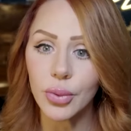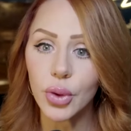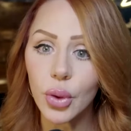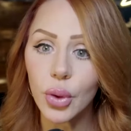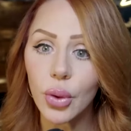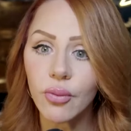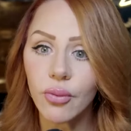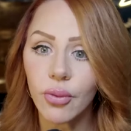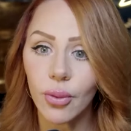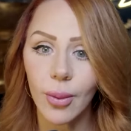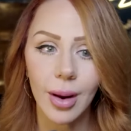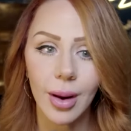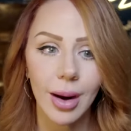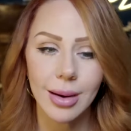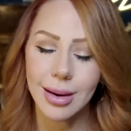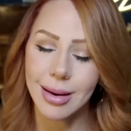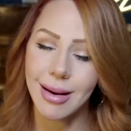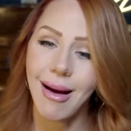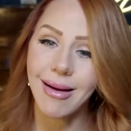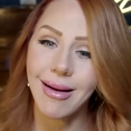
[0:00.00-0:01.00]
It's good for what
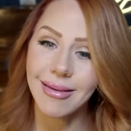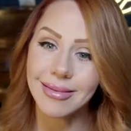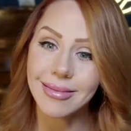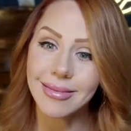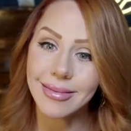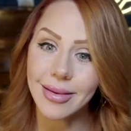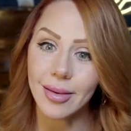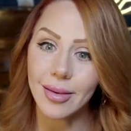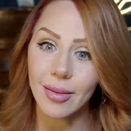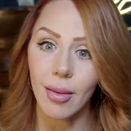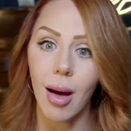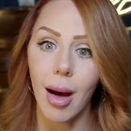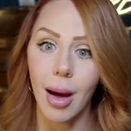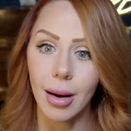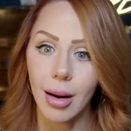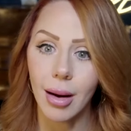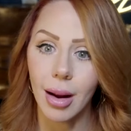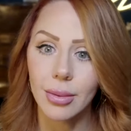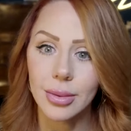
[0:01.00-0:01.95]
I did. I did a lot.